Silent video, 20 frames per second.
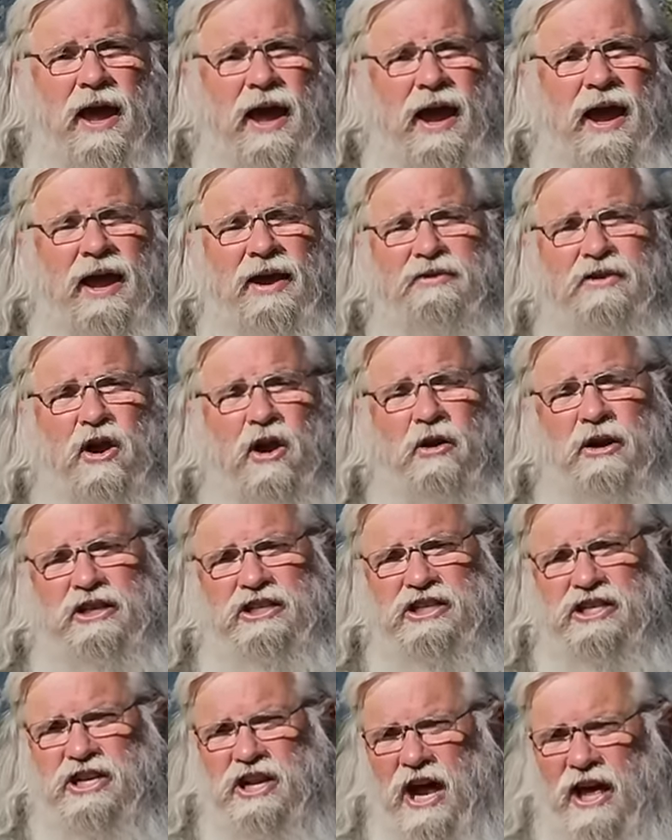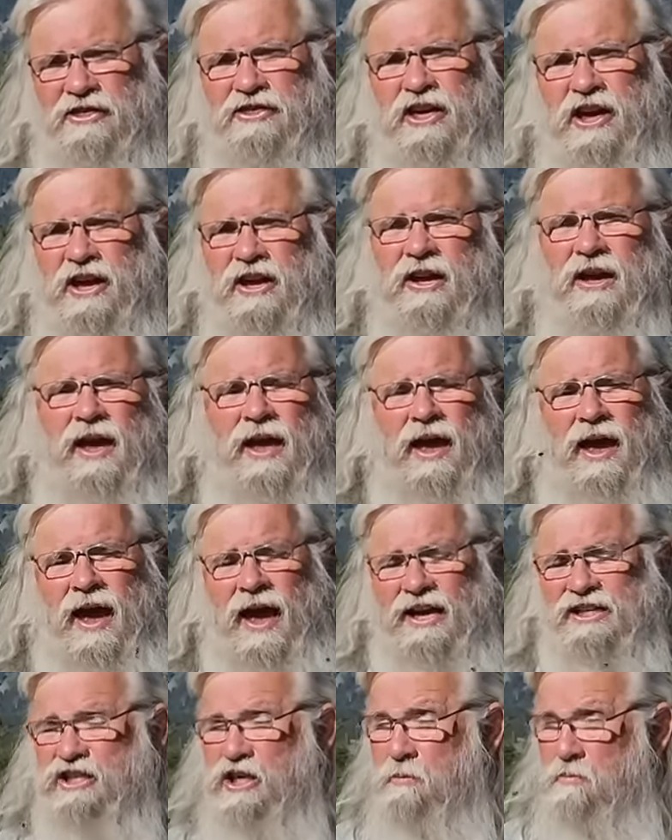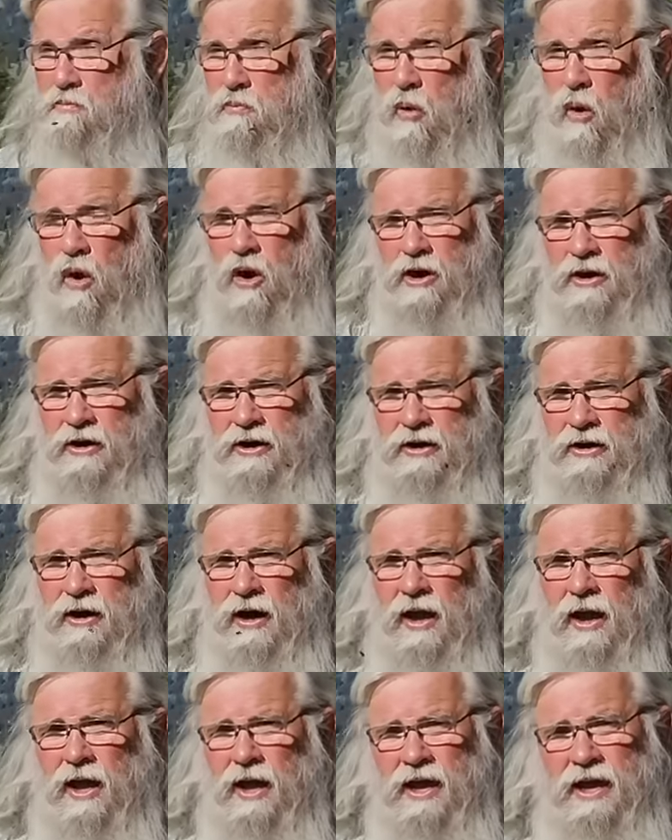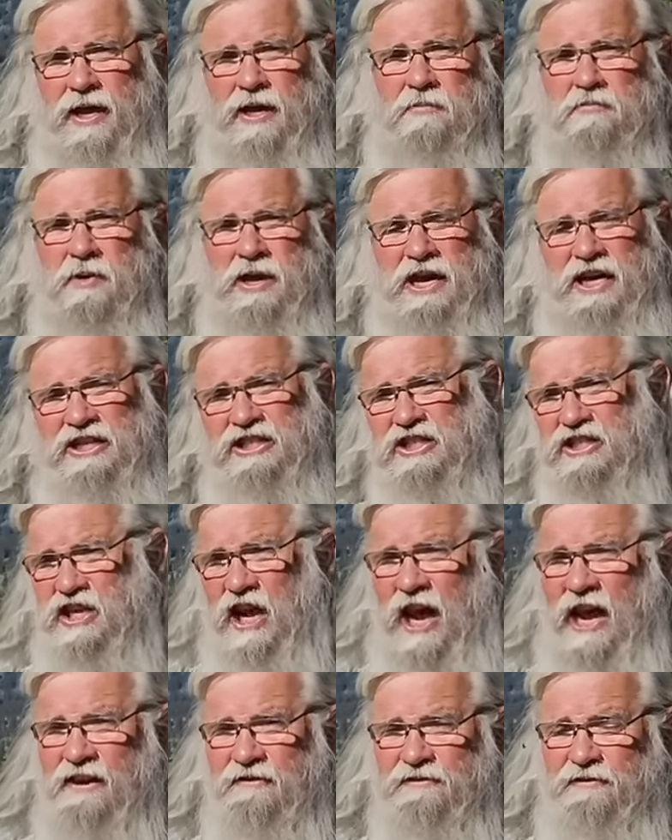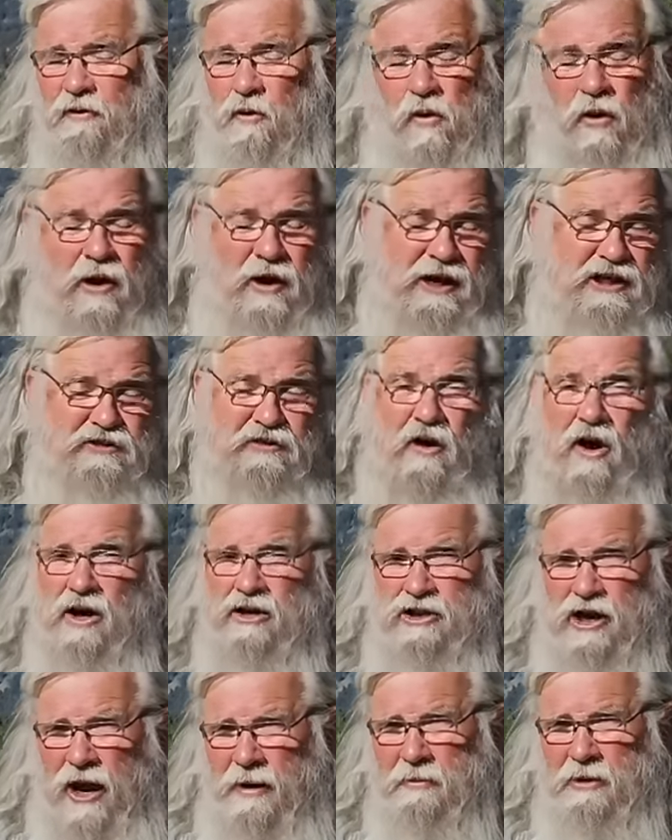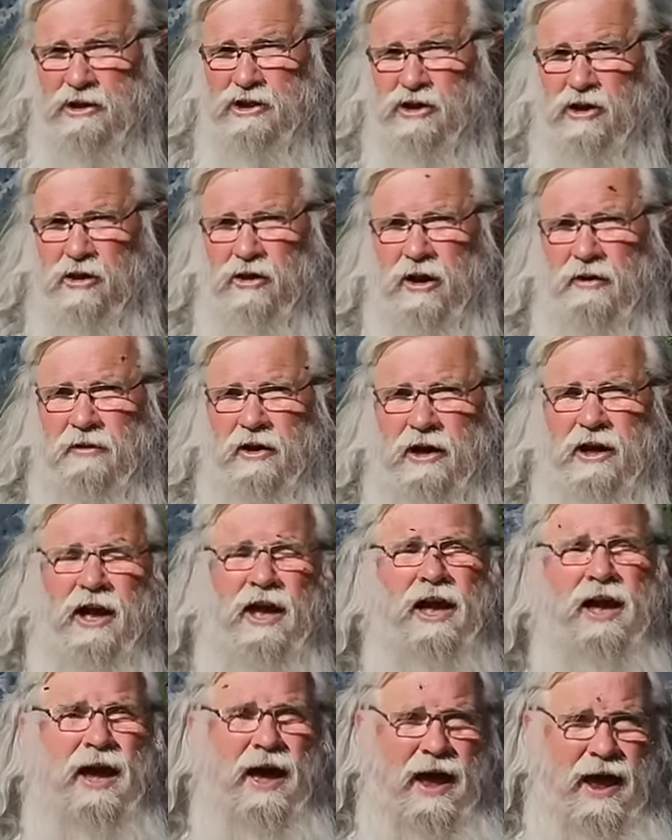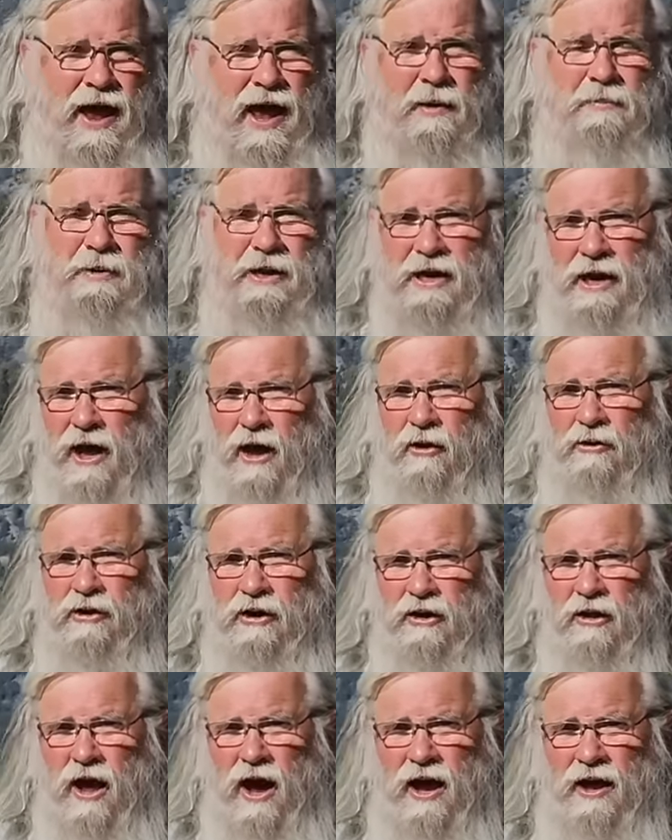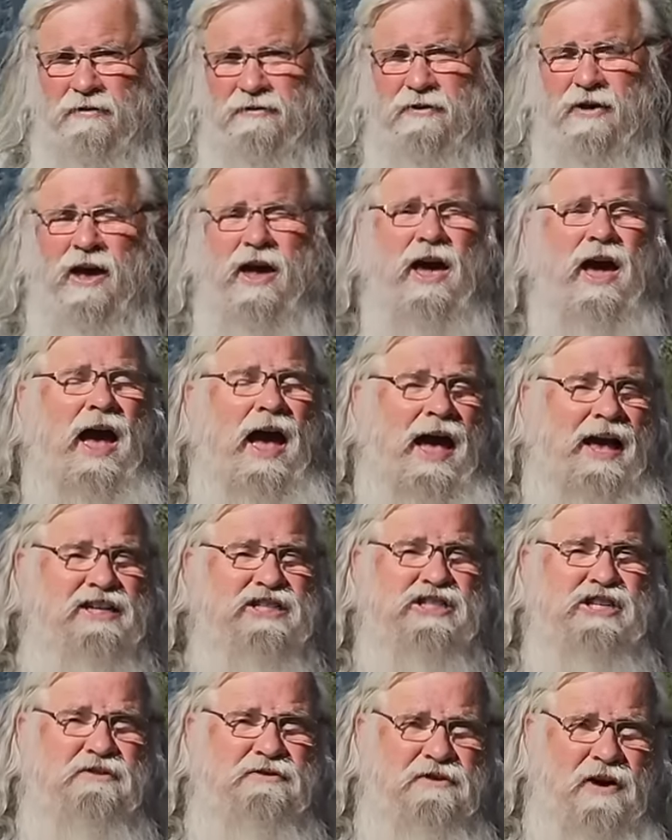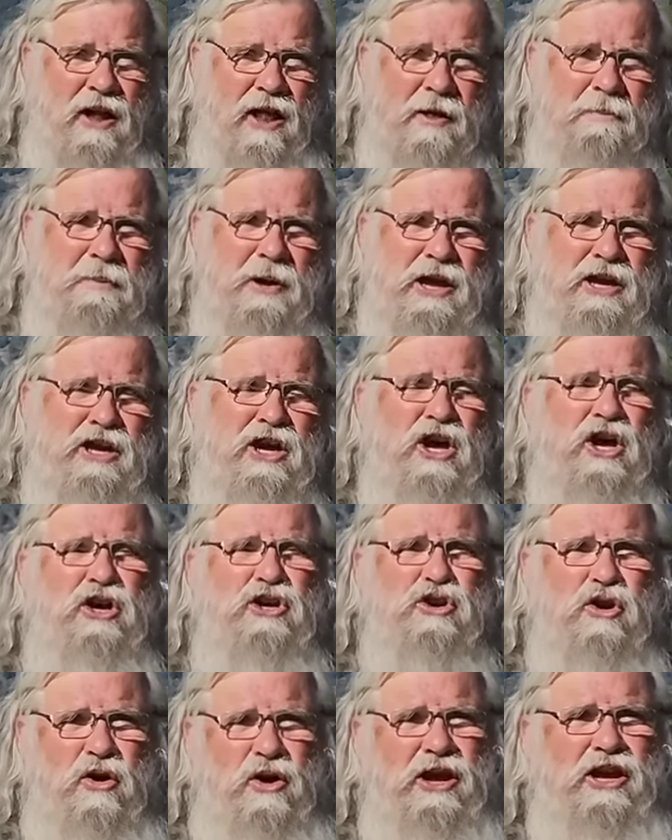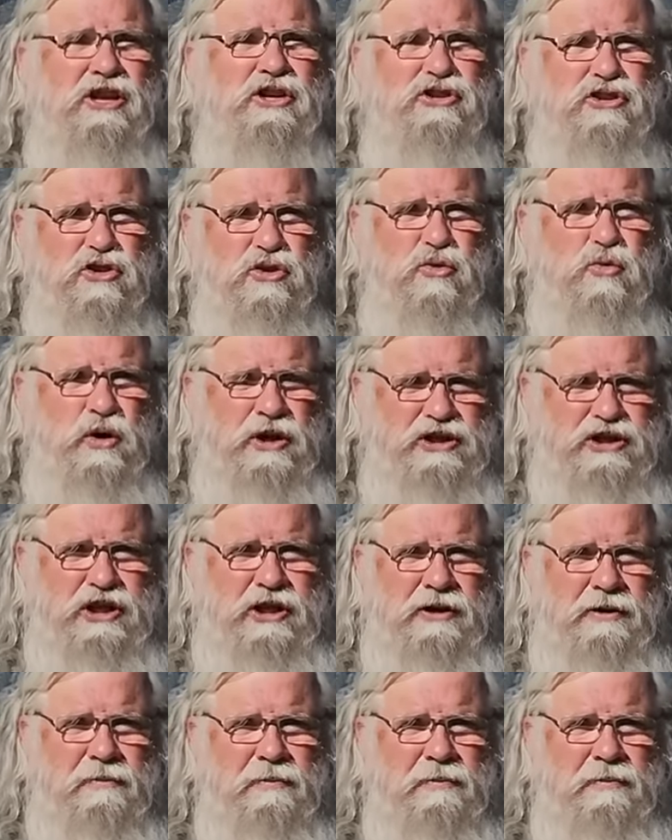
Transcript: And there is nothing as important in being safe, or as far as I'm concerned, living a happy, healthy life, as developing your intuition.